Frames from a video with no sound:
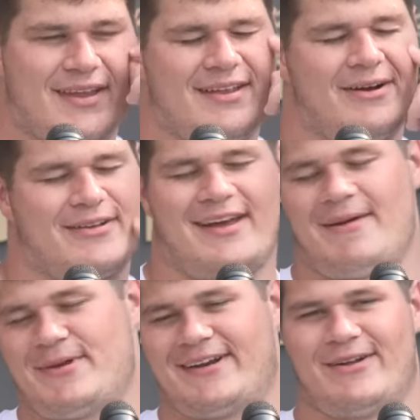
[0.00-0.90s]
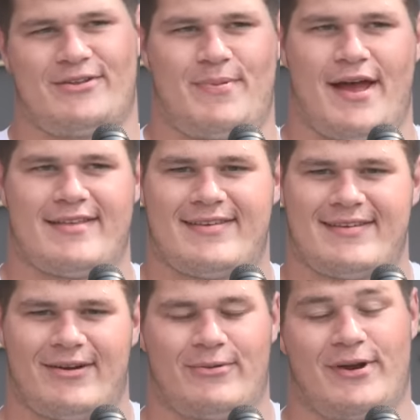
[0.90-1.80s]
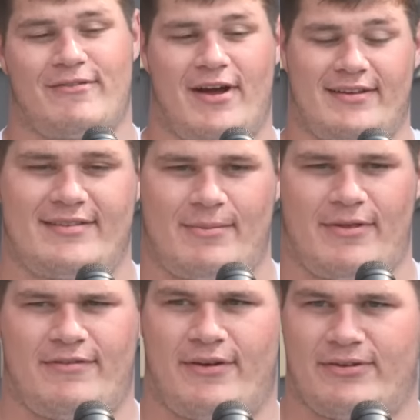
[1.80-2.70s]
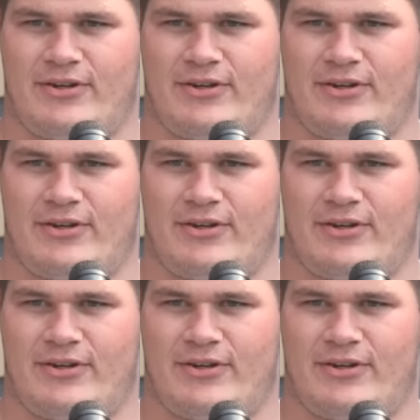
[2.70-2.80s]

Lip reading: No, I mean, it all depends. You know, whenever step on the field,